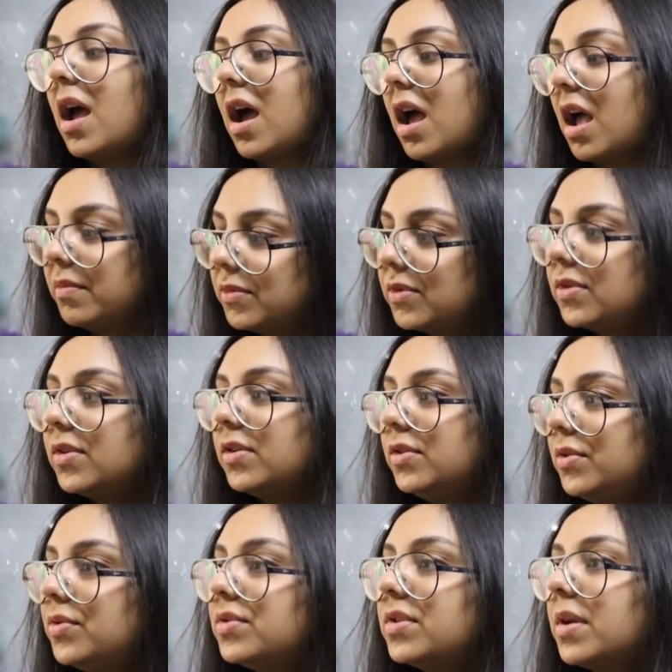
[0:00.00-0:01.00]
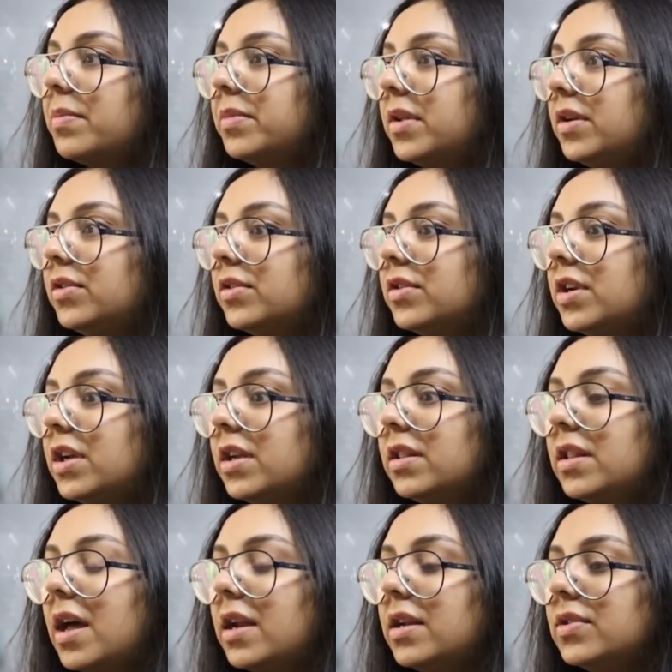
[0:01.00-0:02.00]
I'm going to do something today
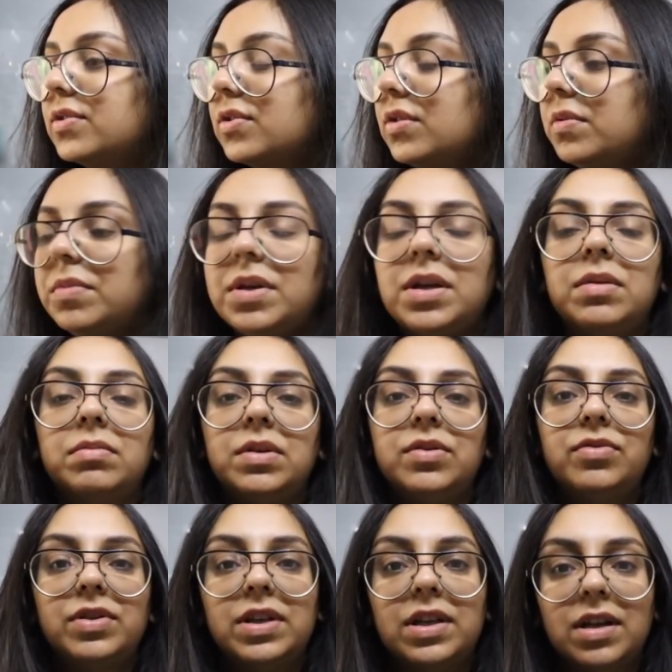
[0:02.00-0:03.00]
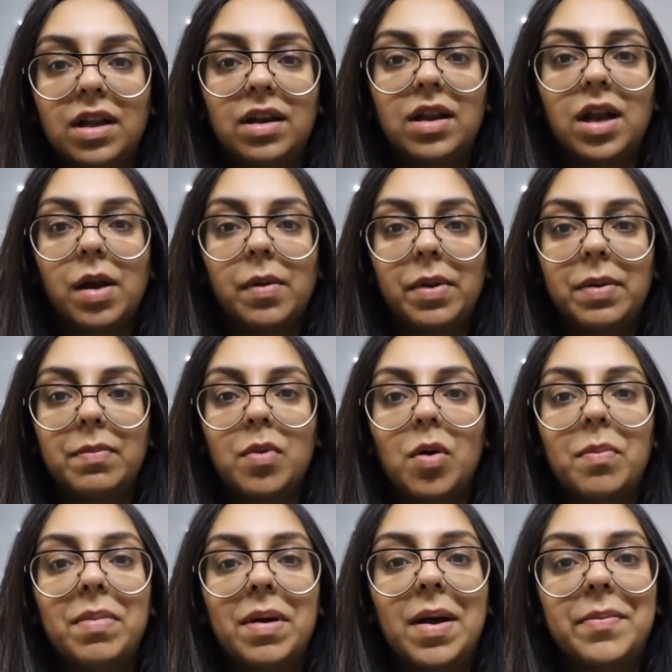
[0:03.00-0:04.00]
that is going to make me feel a little bit
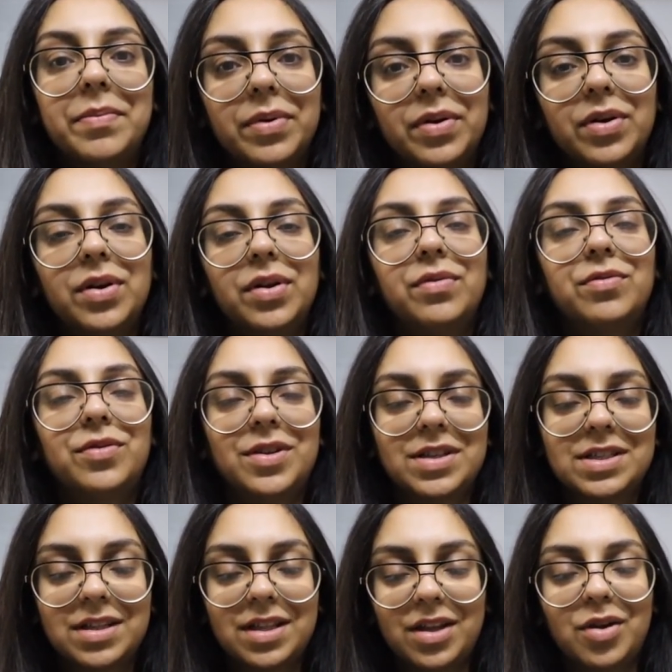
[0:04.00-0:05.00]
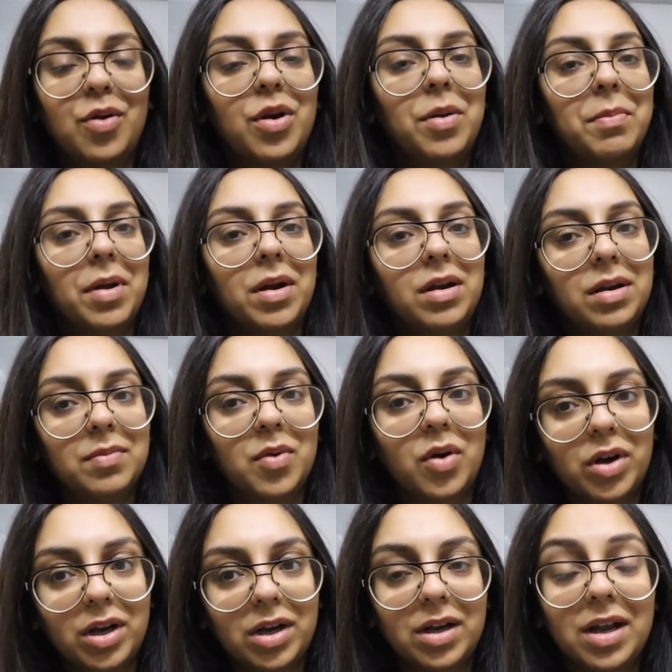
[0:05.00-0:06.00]
more pampered first thing on a Monday
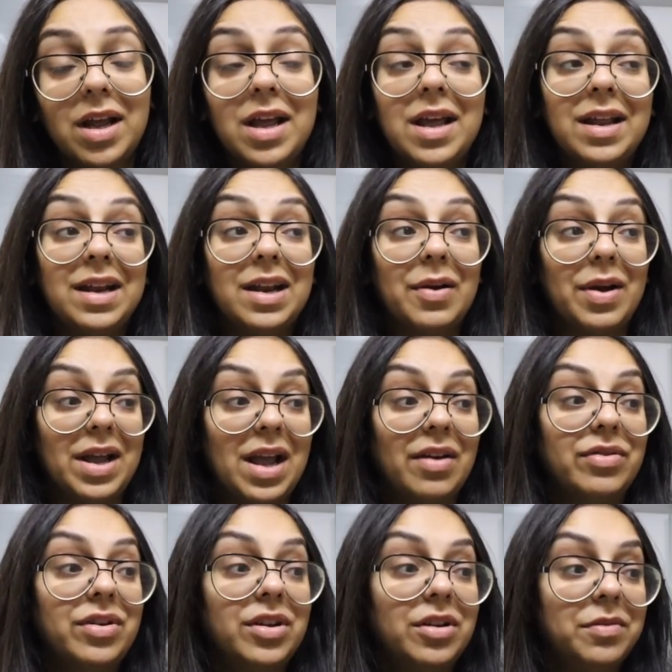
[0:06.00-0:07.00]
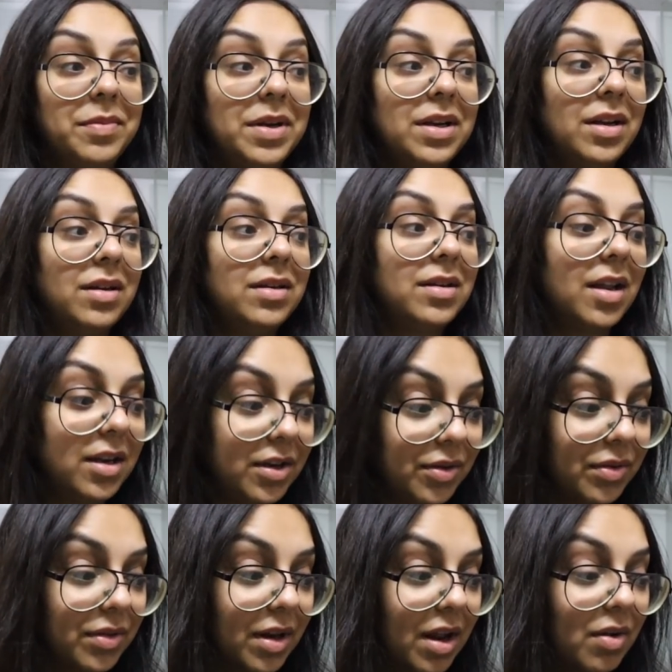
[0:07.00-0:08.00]
morning. Now, I have to admit and tell
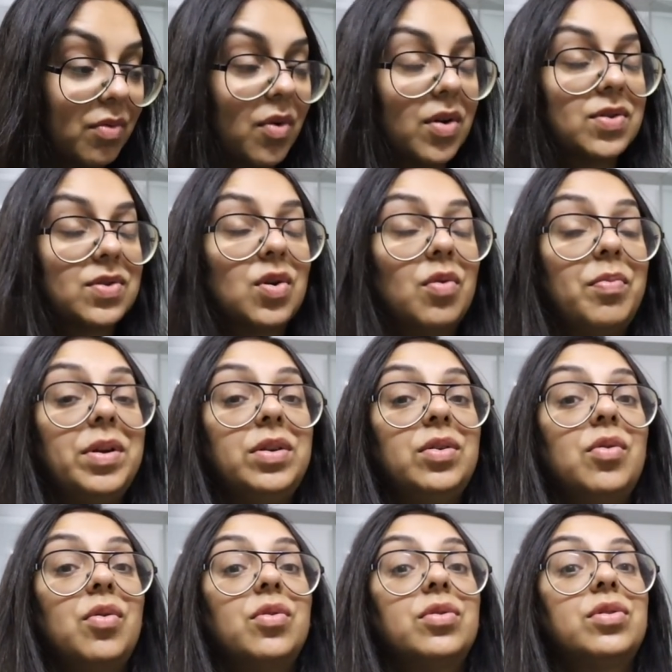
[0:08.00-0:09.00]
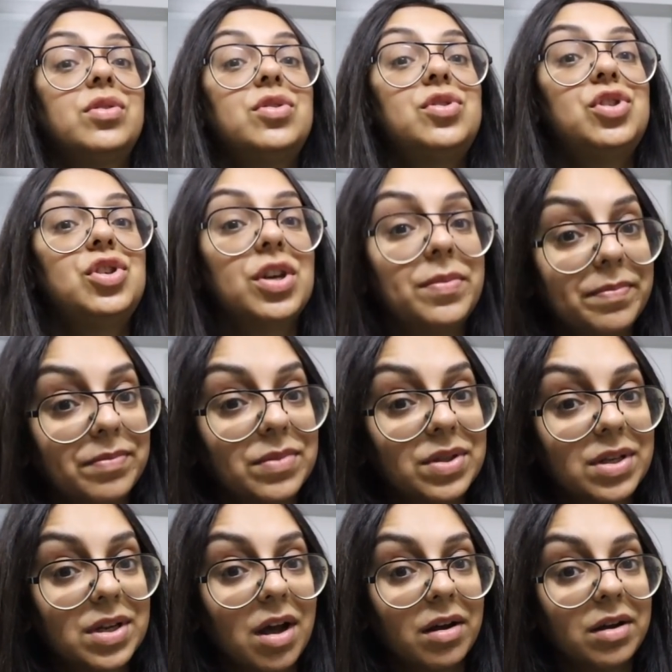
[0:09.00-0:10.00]
you that I was hoping to go to the gym
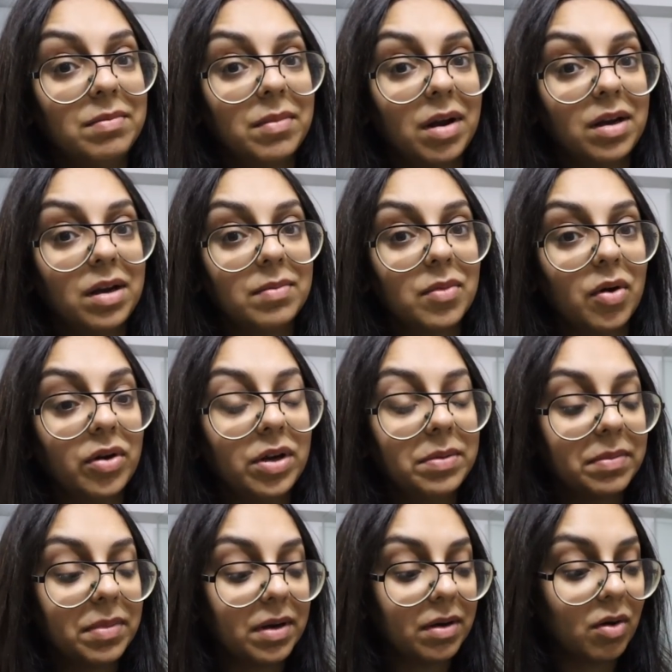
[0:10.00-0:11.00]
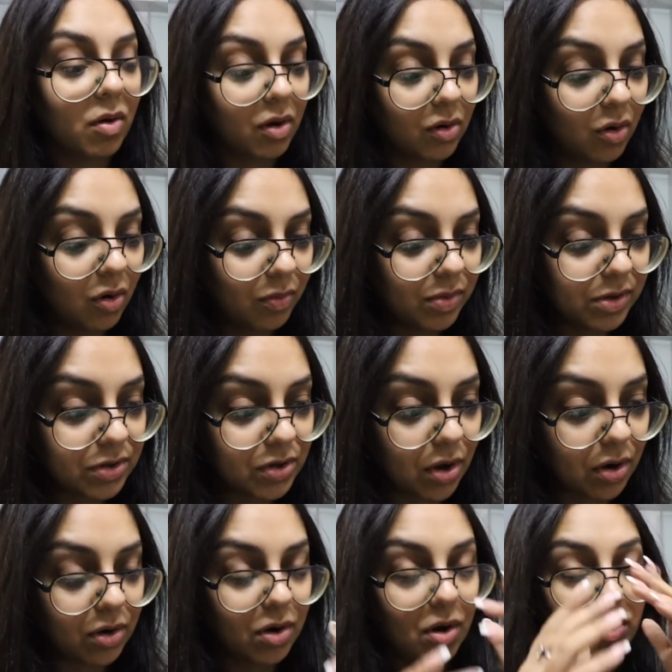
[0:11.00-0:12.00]
starting Monday morning, but all hope is
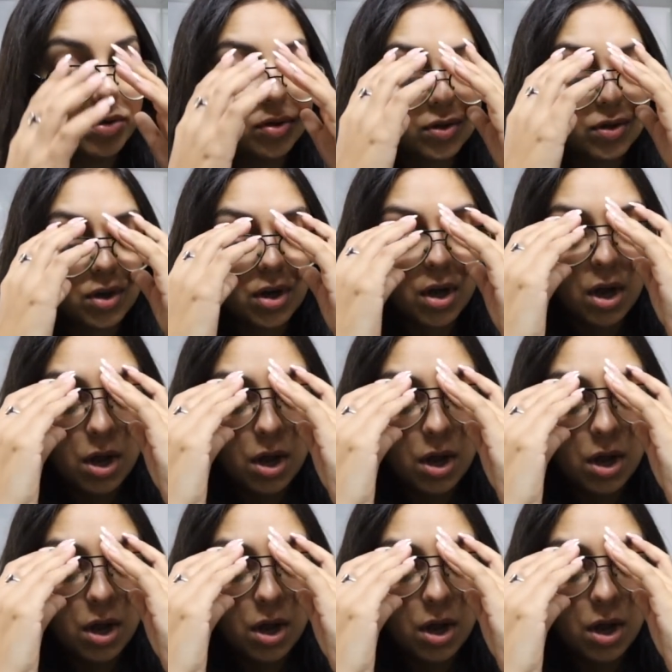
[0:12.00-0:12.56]
not lost.